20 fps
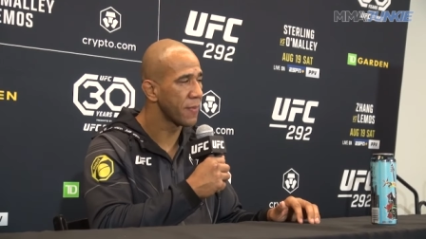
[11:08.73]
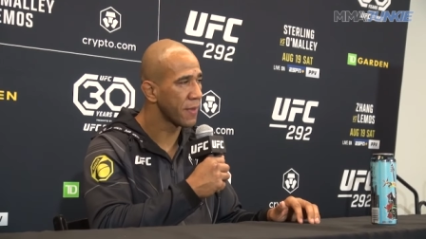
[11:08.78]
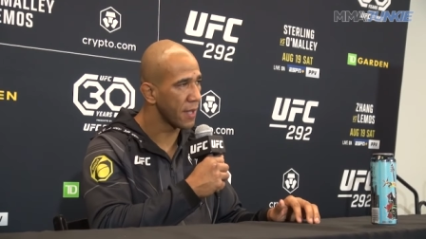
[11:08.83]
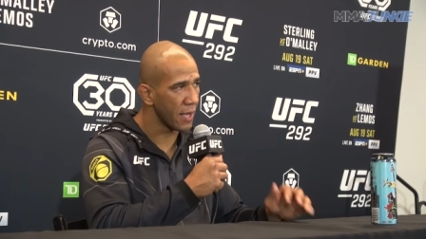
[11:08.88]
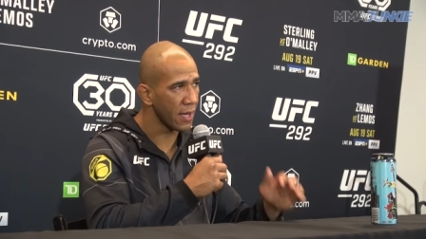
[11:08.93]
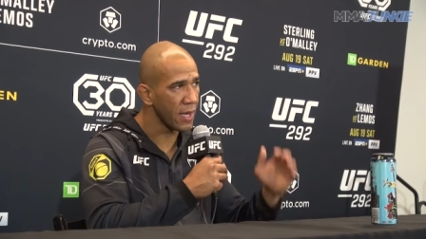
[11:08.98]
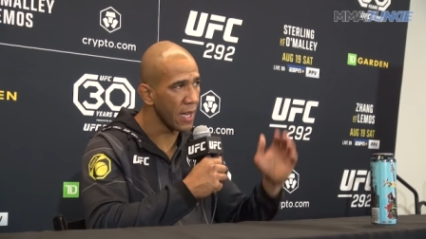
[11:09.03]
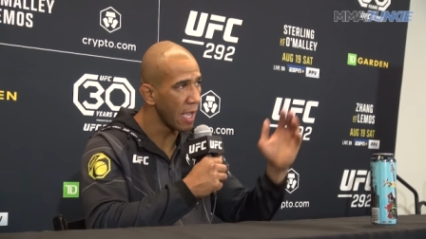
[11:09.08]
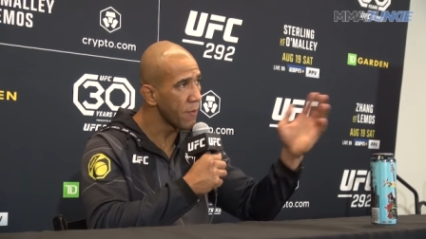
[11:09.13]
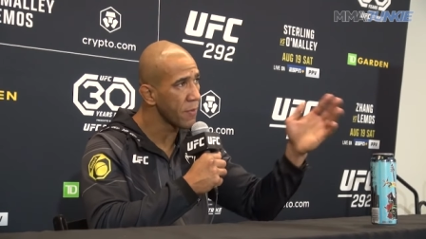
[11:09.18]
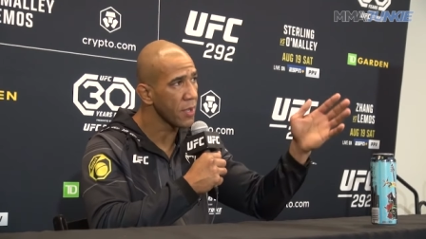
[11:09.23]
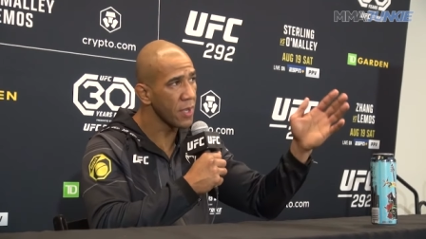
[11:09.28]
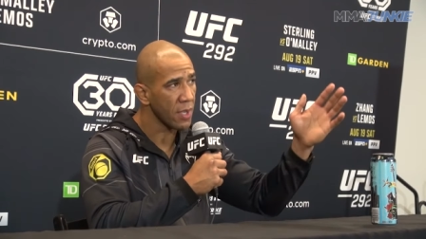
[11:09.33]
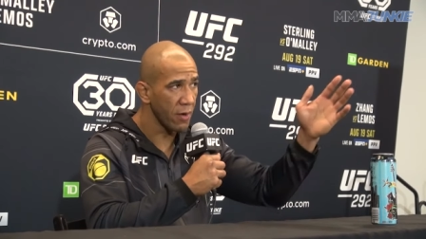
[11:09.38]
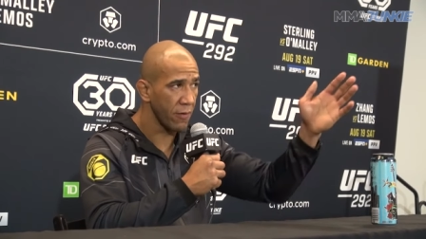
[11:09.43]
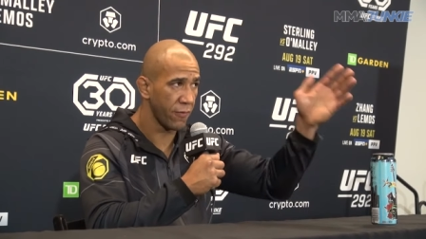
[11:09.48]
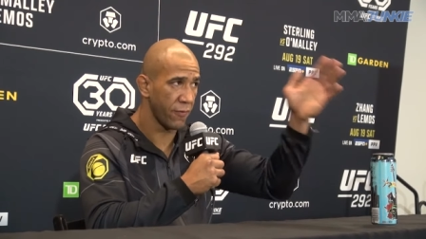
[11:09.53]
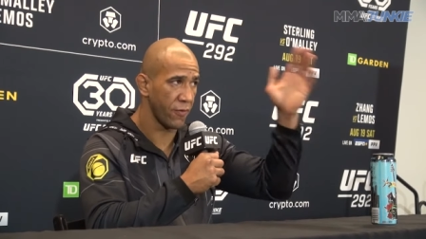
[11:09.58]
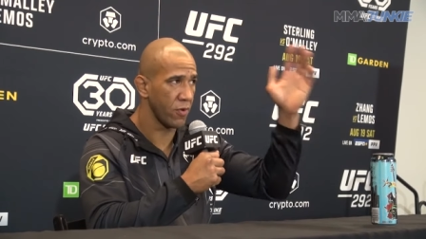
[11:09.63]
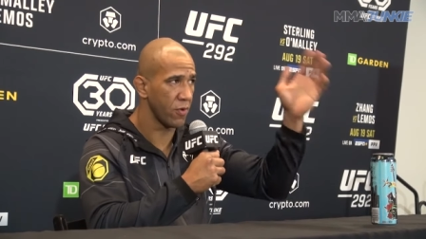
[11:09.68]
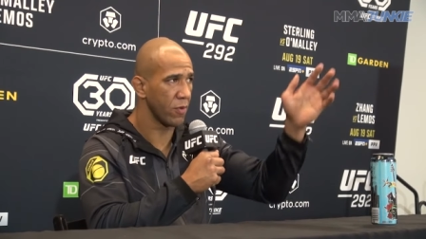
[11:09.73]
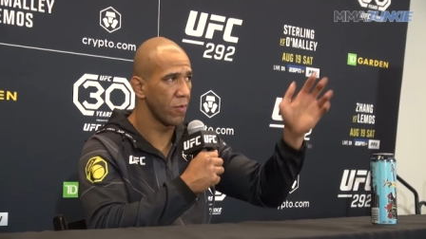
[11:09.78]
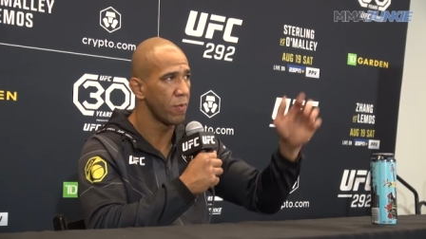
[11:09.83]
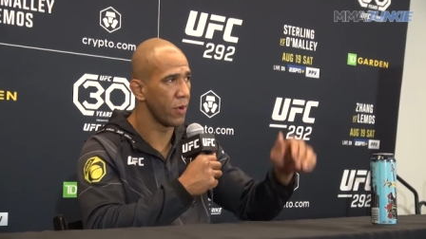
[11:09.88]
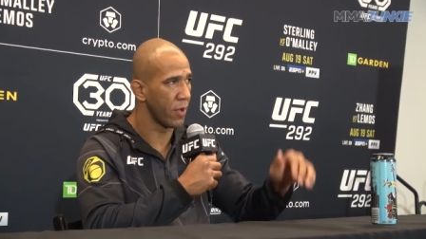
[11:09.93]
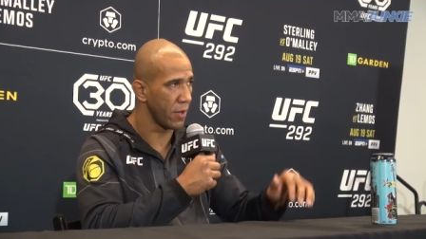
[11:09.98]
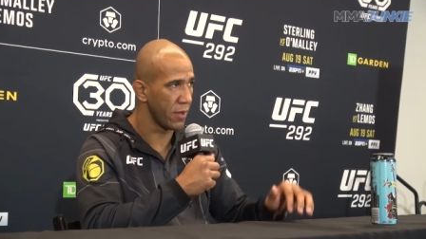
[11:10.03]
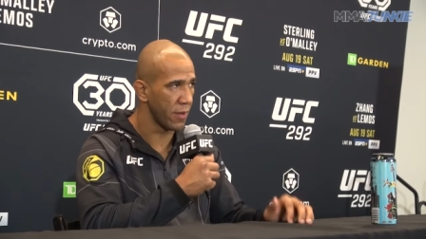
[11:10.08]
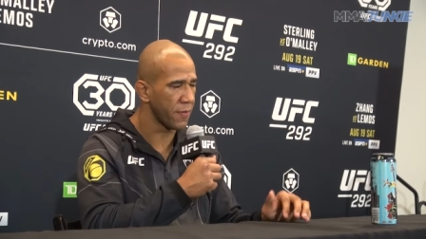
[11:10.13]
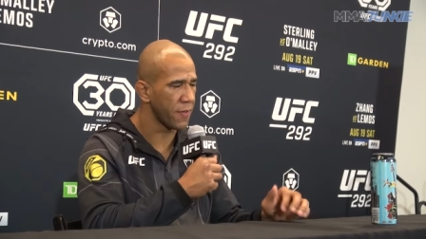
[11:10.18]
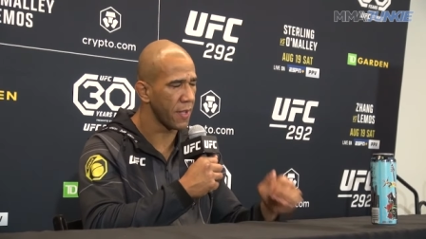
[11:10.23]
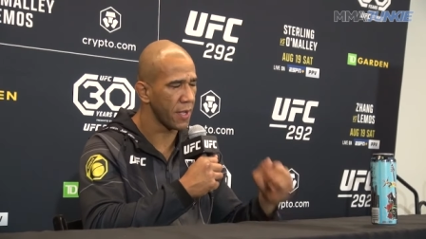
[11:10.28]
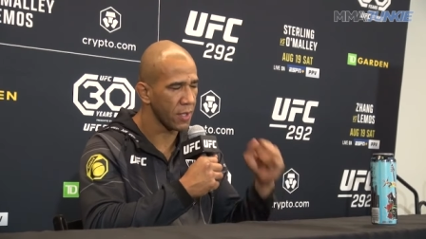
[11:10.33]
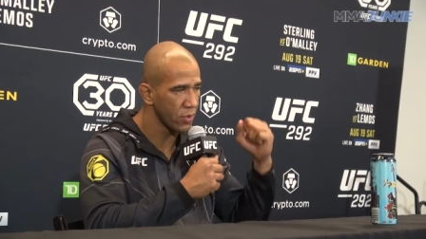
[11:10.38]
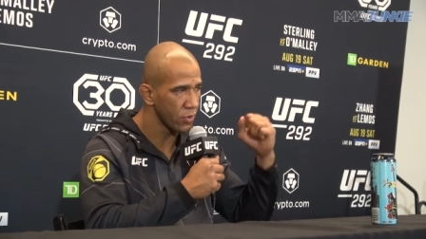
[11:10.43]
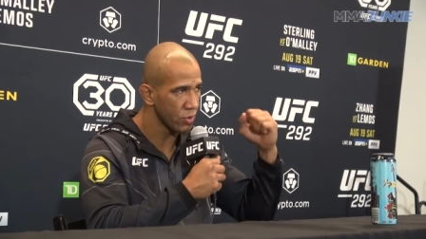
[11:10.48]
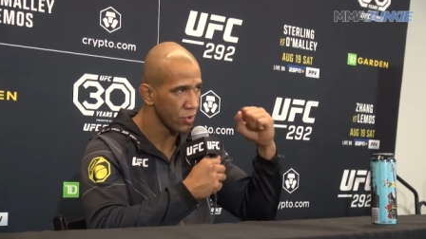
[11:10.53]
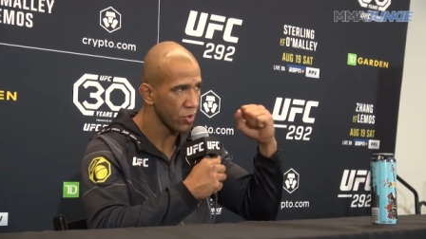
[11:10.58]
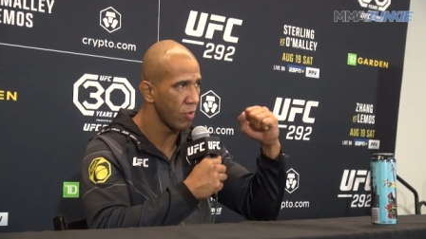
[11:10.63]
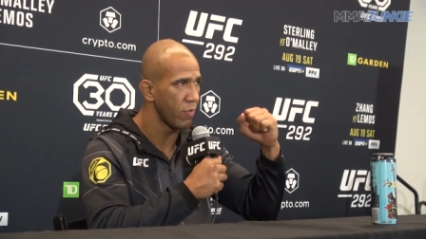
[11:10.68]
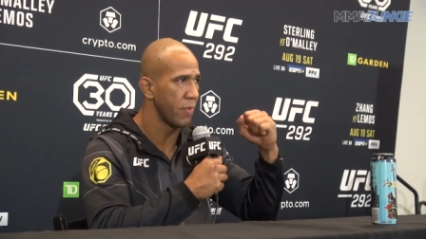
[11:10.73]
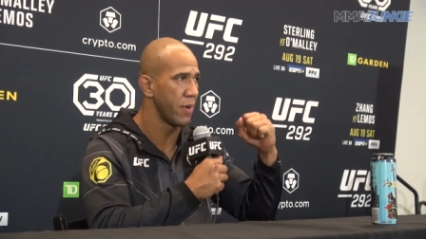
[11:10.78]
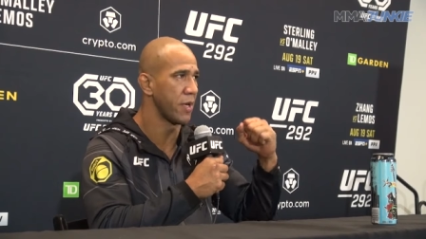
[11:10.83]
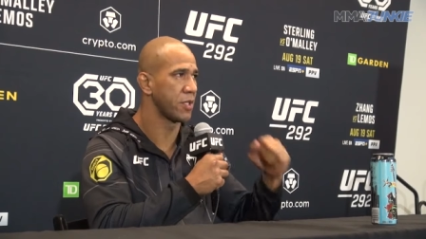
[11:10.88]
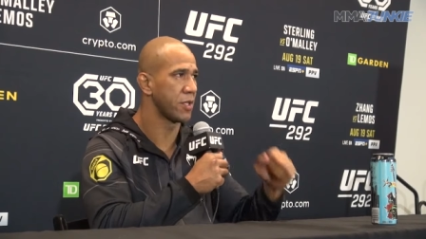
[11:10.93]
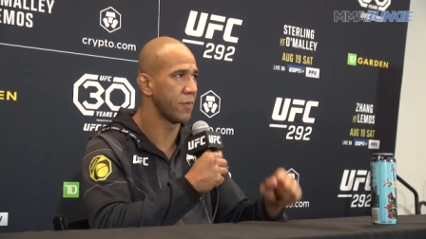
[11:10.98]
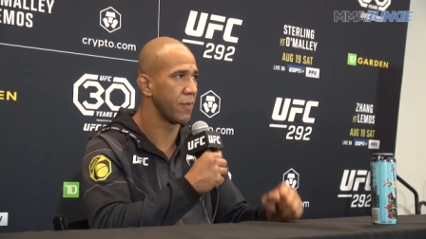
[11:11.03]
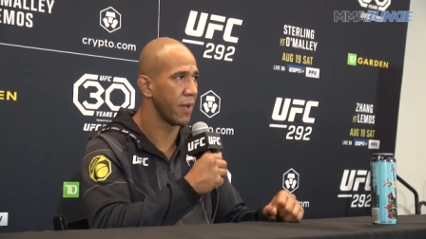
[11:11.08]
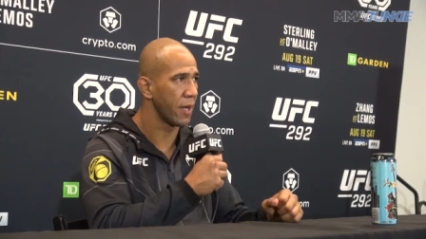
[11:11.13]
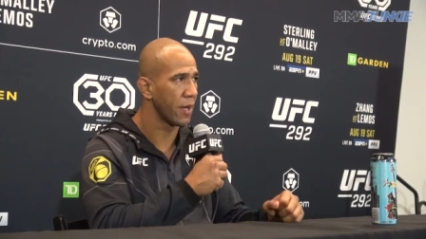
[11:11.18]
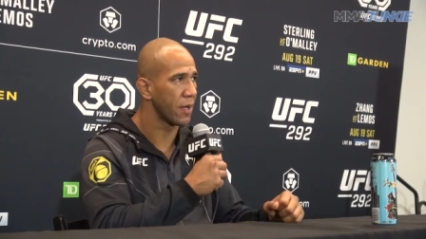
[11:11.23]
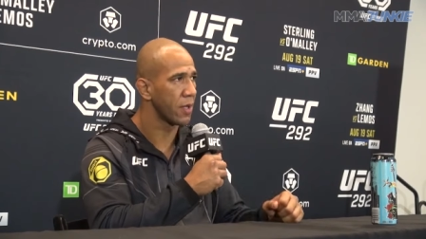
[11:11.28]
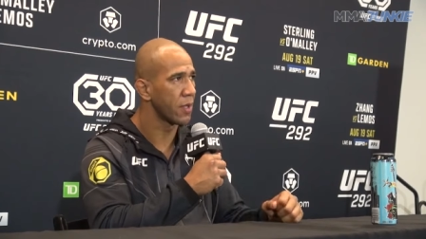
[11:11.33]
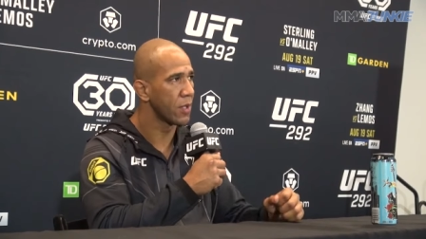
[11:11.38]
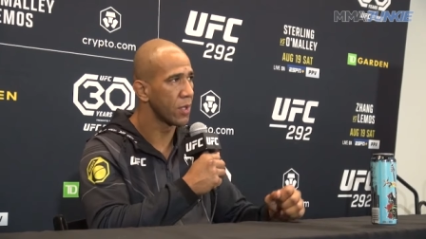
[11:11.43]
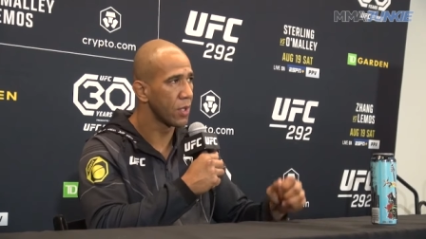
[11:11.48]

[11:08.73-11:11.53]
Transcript: And I'm here for you, brother. Thank you so much, man.